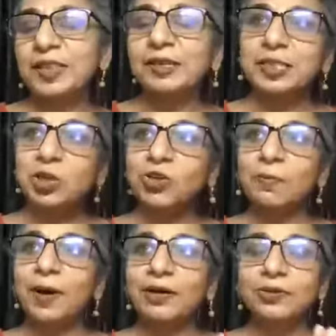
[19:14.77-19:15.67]
talk
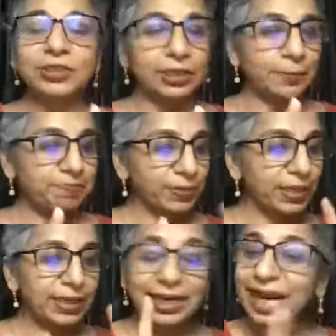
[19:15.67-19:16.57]
about
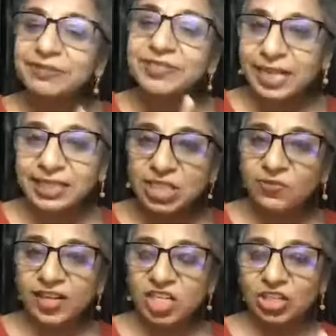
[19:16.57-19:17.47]
life
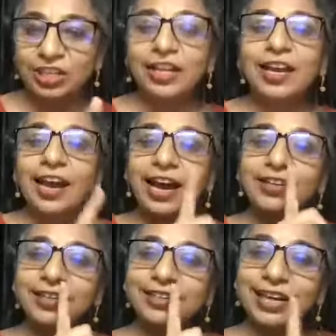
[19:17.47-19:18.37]
satisfaction,
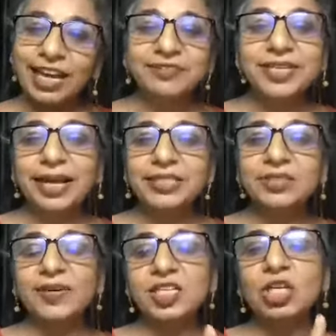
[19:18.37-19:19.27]
and the life
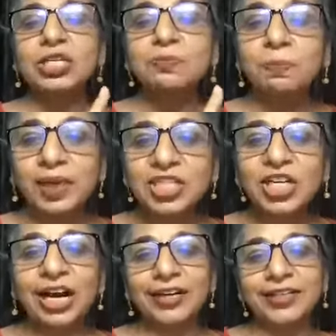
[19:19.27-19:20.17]
satisfaction is much
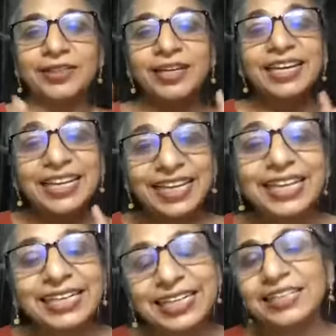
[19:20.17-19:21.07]
higher
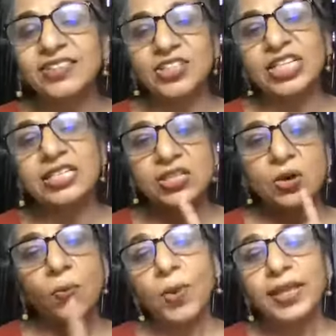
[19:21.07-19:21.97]
in countries
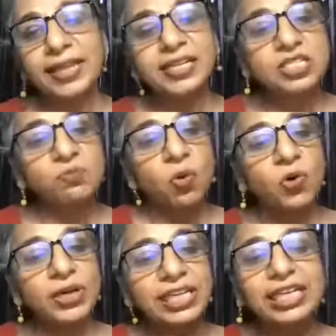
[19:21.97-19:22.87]
where there is more
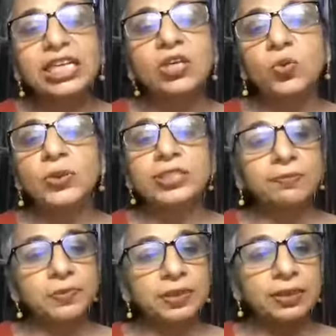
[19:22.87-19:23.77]

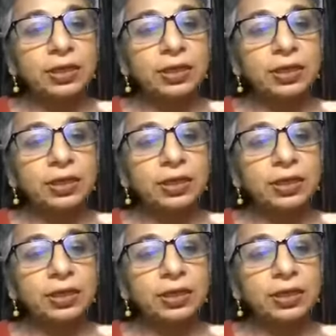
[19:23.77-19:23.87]
equitable